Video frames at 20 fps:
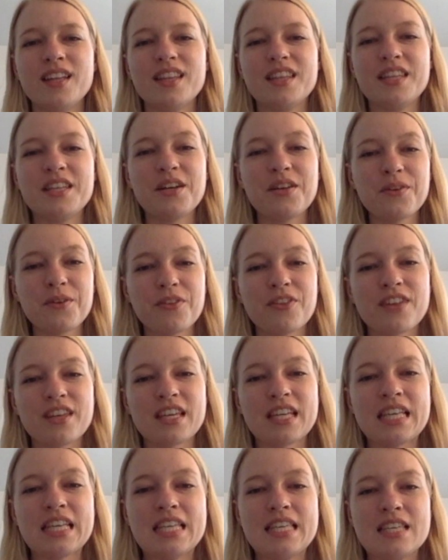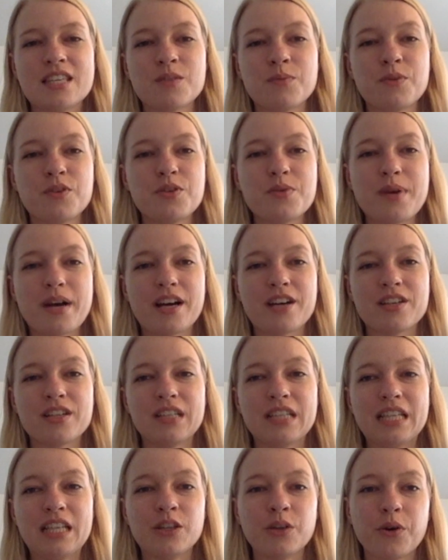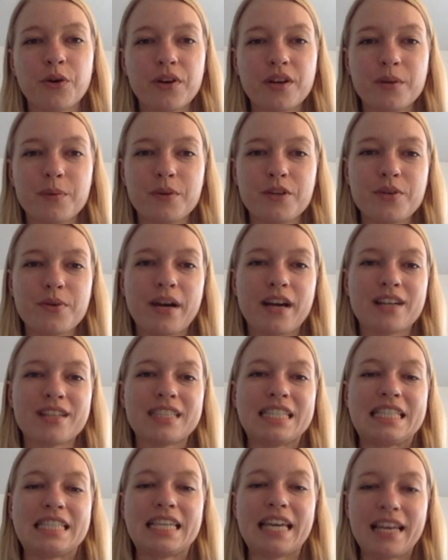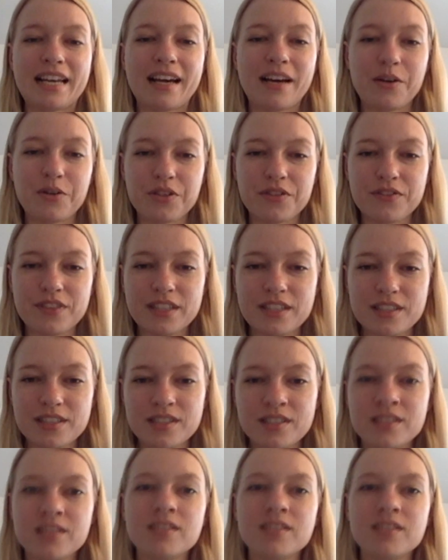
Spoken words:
The other thing is what you actually learn and what you actually get out of it.